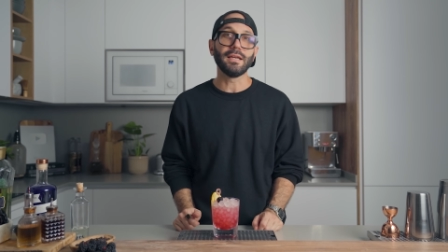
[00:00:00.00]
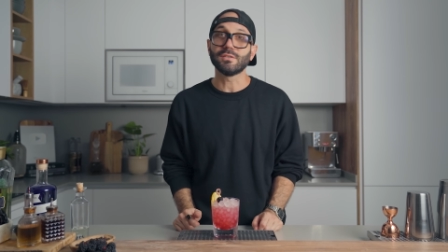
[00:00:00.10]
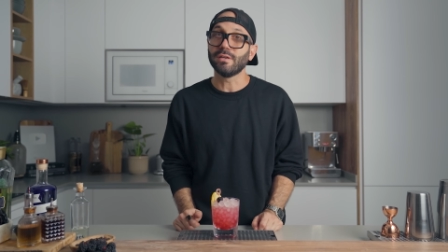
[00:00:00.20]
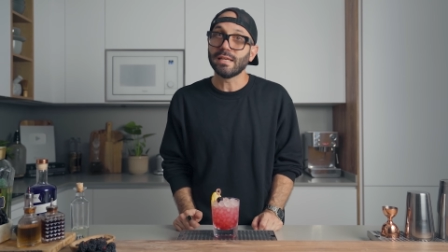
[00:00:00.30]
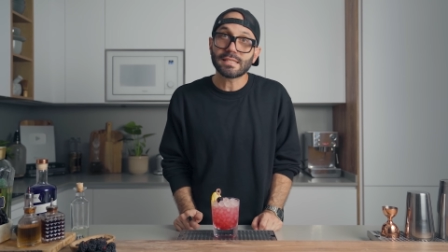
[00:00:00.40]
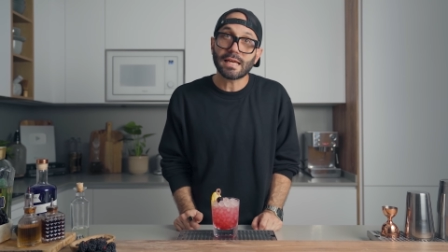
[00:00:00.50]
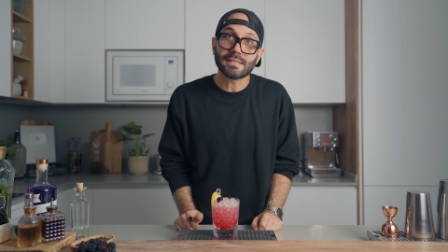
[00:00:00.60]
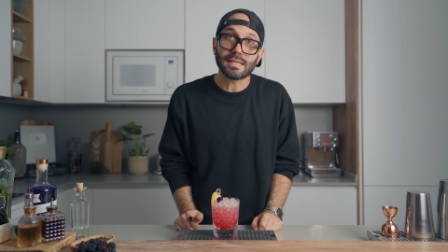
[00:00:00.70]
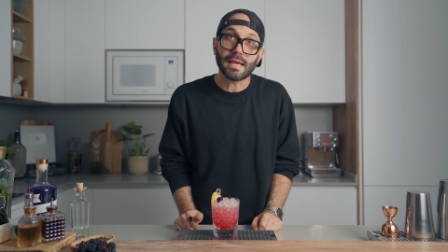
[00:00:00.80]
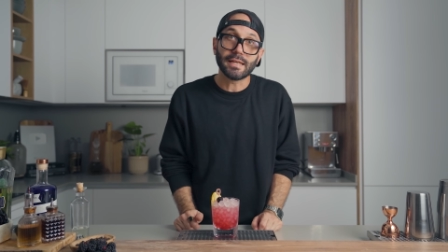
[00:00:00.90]
So as I
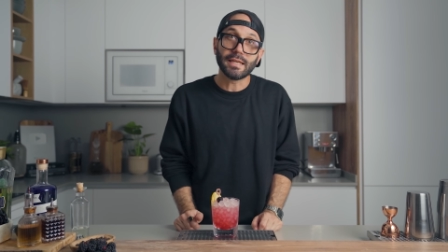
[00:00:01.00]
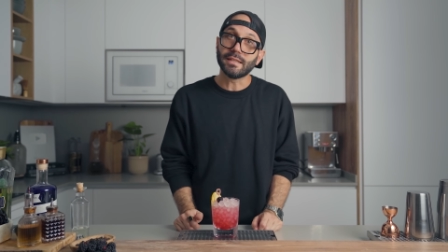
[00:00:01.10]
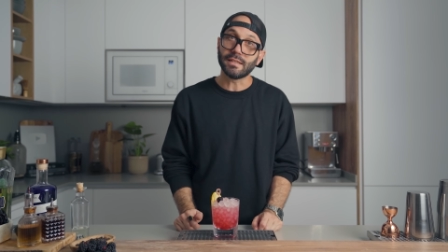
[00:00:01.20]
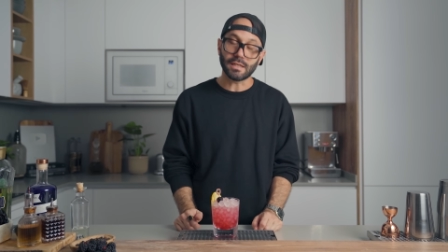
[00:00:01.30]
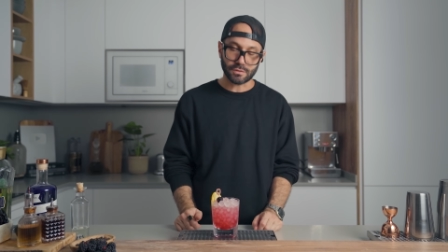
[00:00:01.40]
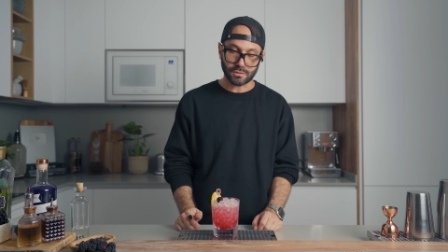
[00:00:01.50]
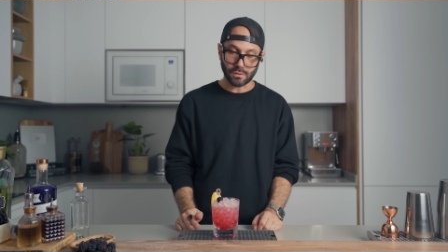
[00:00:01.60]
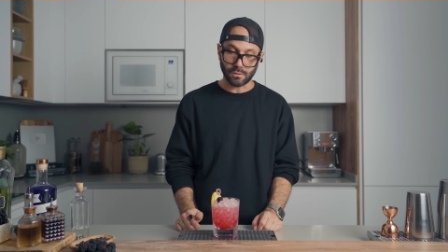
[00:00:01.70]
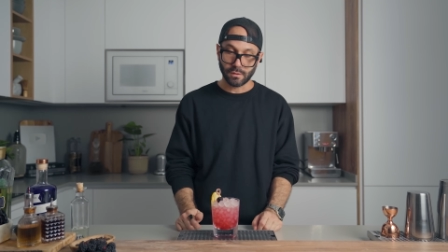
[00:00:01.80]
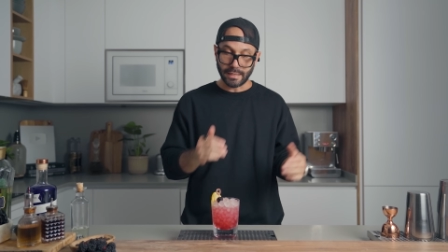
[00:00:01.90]
said in the
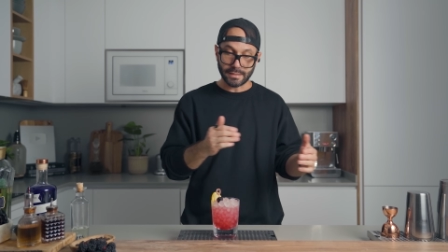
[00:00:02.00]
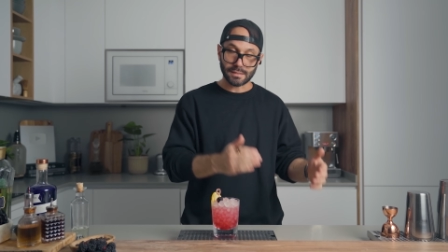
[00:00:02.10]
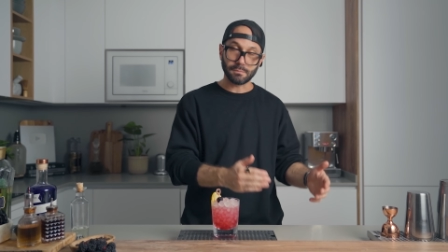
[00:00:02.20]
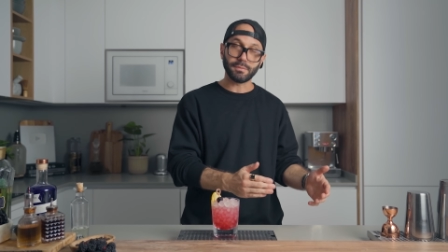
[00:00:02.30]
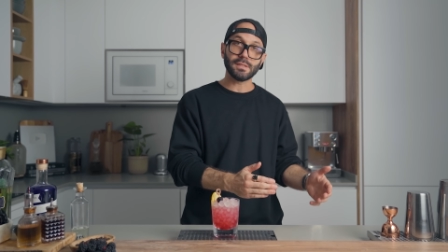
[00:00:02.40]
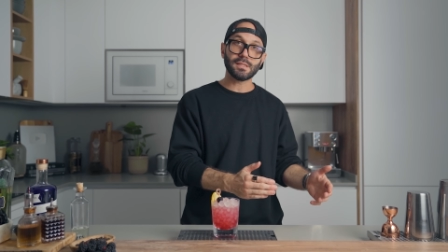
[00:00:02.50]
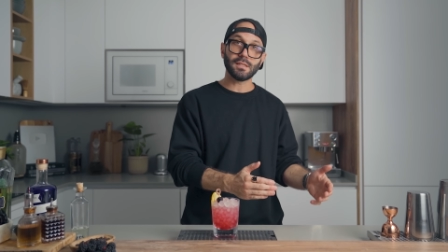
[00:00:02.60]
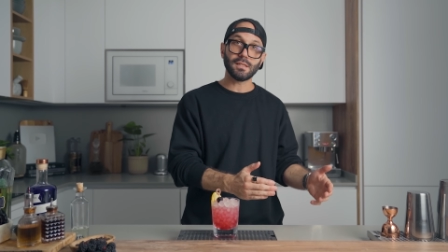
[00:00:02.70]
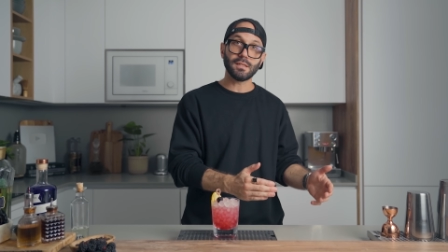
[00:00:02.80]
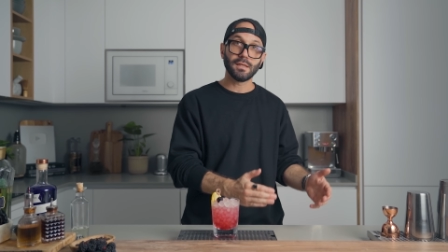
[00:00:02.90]
intro, in its
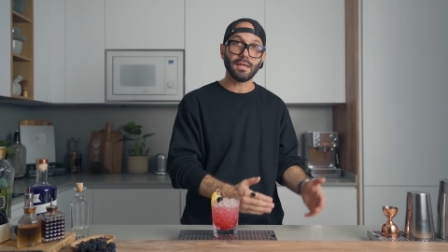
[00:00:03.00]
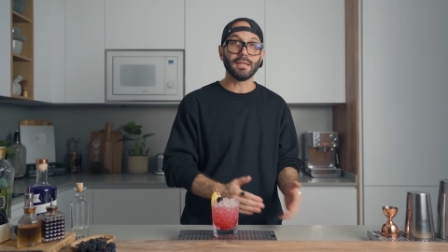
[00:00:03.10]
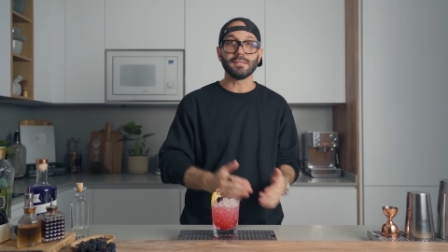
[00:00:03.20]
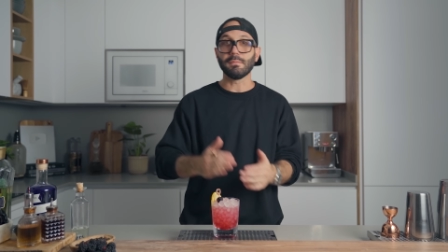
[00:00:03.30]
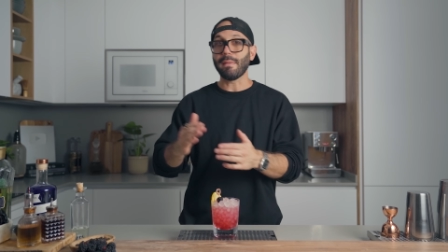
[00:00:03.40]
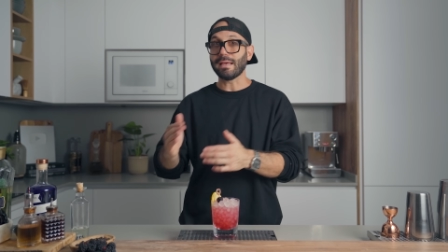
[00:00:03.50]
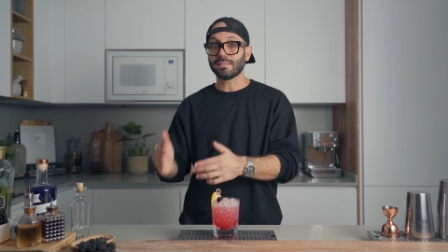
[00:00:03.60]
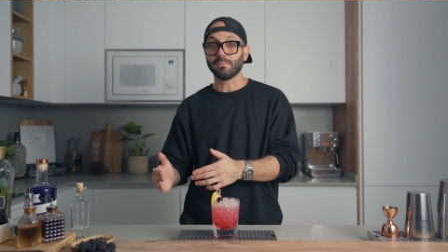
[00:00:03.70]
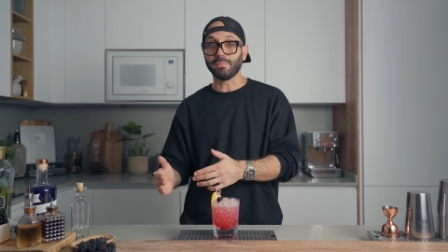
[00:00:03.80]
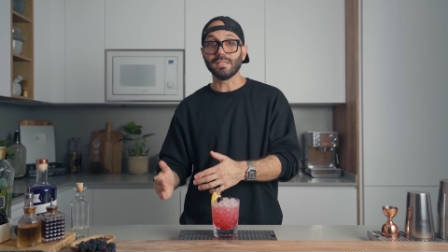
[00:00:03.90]
simplicity, it is a
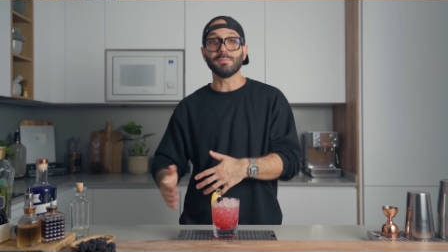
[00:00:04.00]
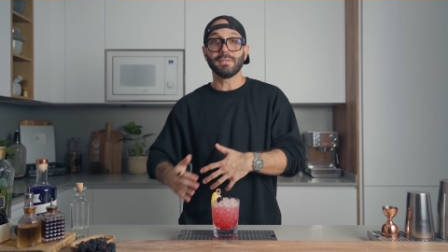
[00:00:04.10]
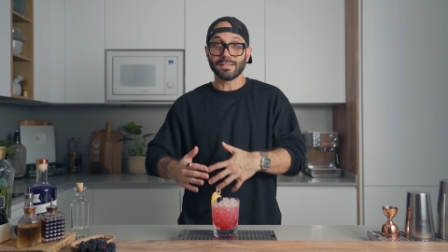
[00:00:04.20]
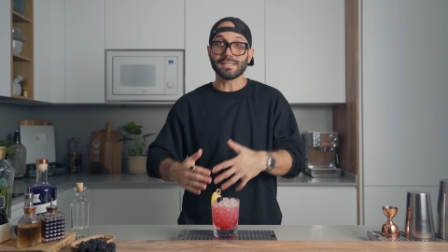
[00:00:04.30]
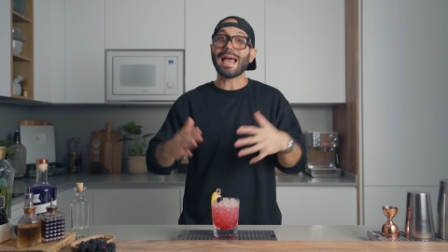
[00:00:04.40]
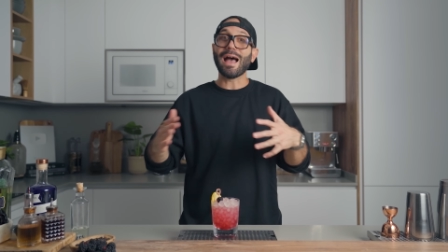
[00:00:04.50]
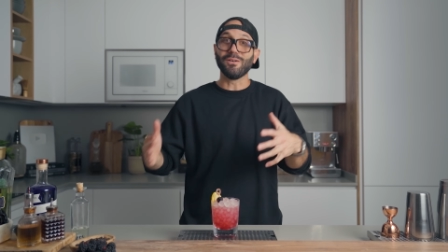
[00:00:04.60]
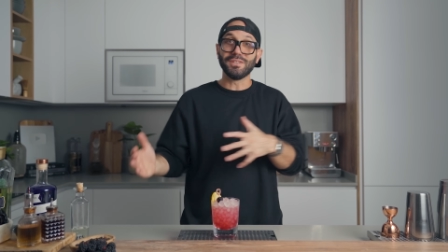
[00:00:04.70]
masterpiece because how